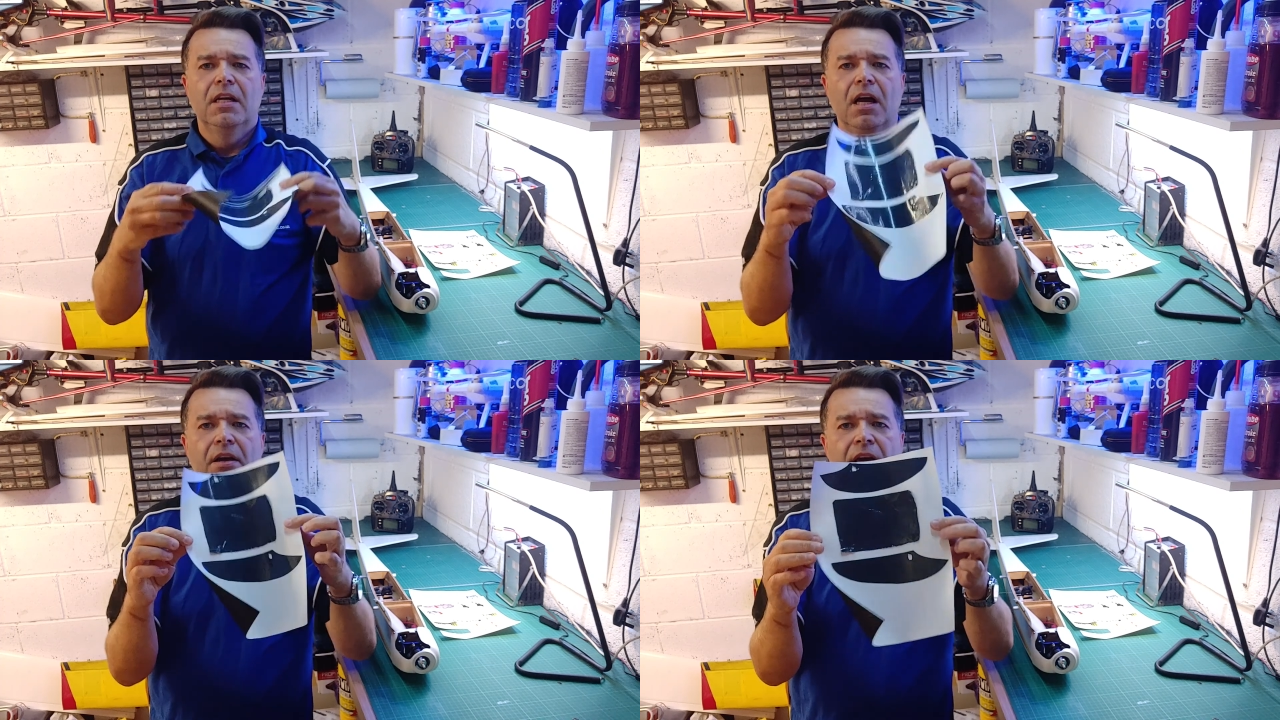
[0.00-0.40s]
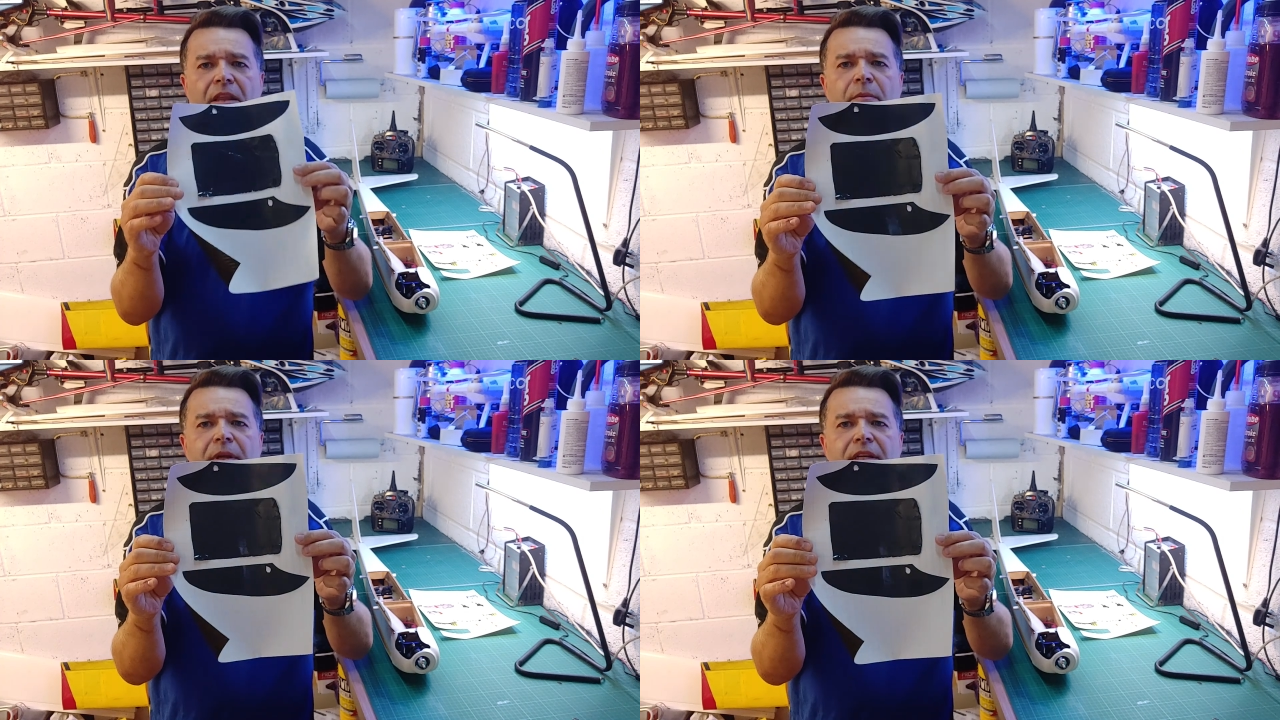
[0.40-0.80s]
I cut the
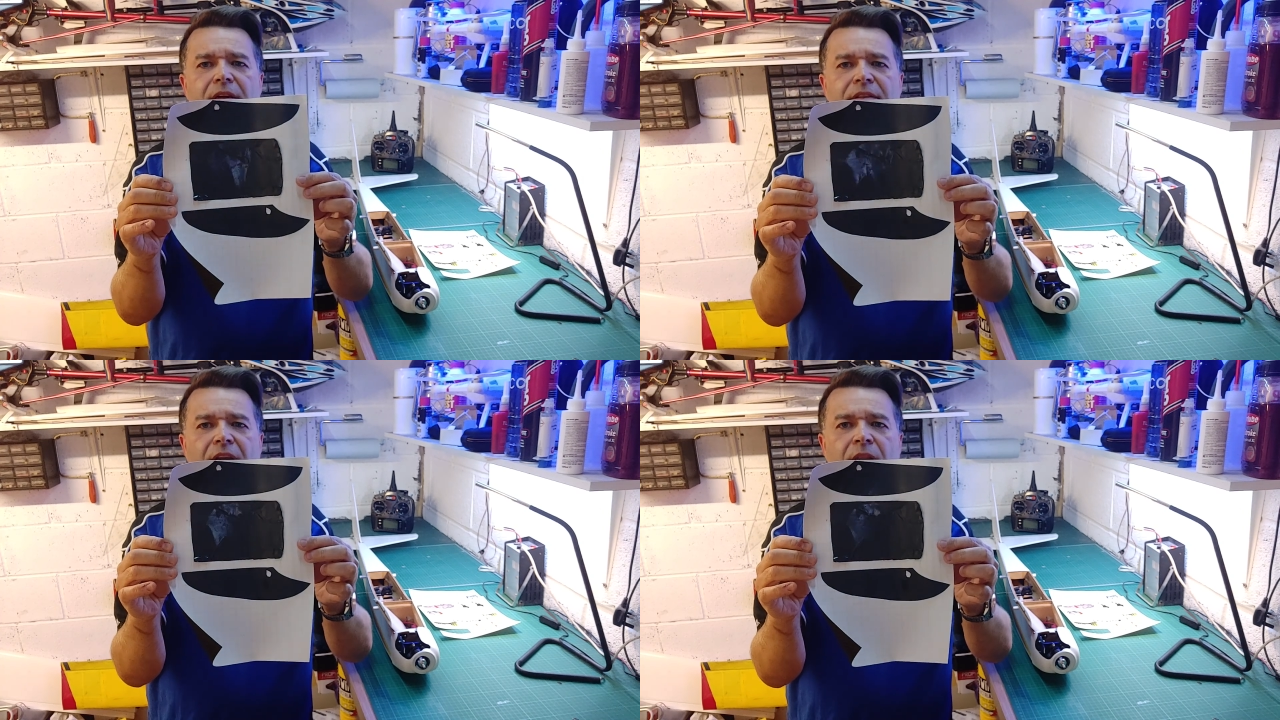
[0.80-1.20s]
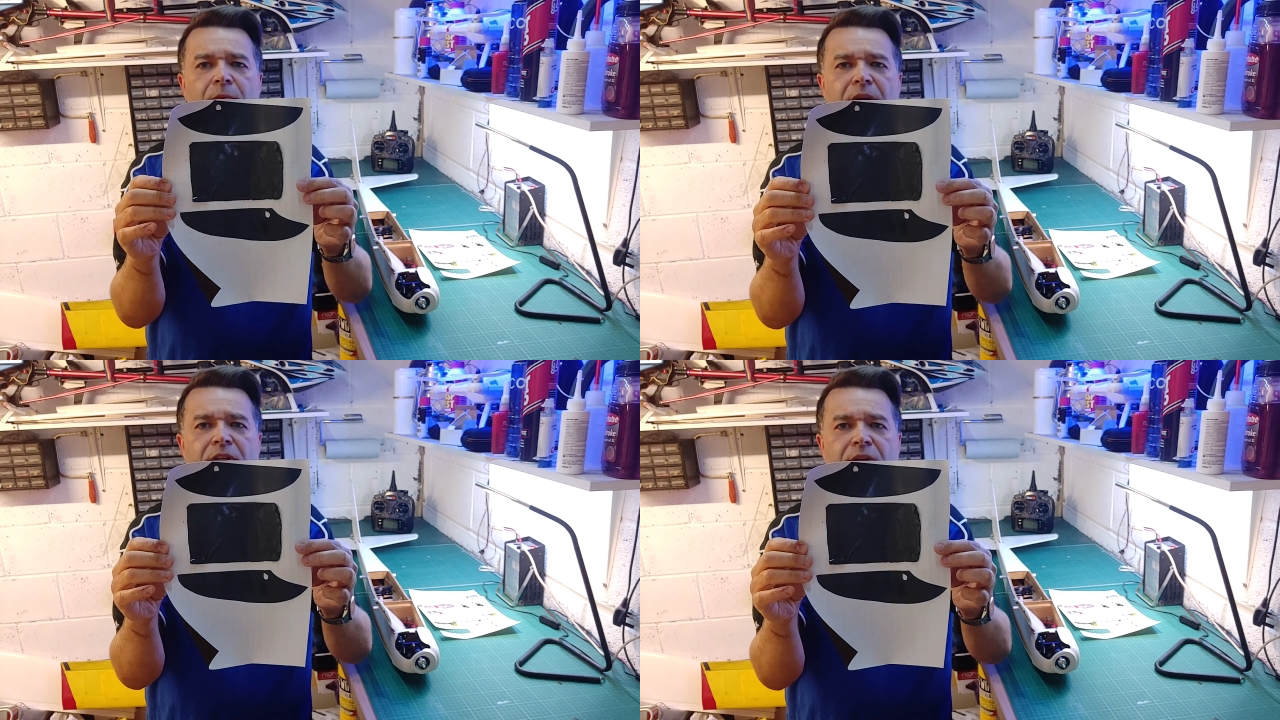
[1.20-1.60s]
windows and the
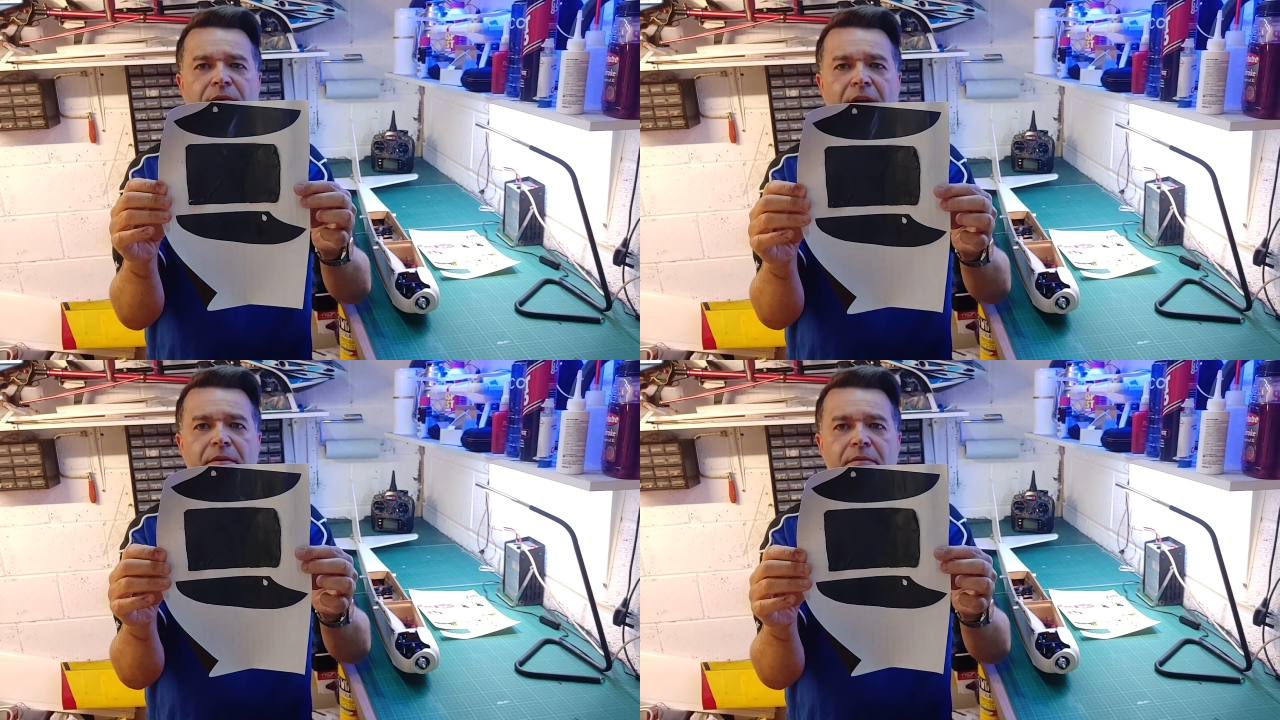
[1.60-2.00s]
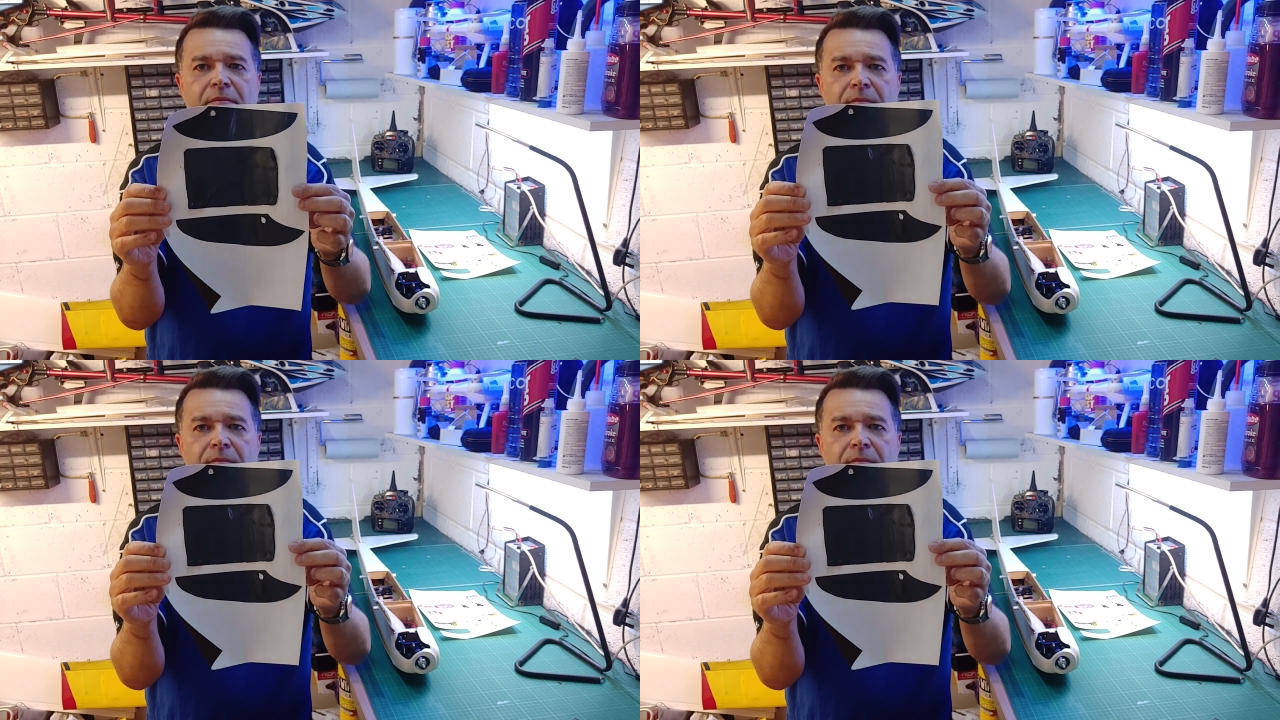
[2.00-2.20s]
windshield out,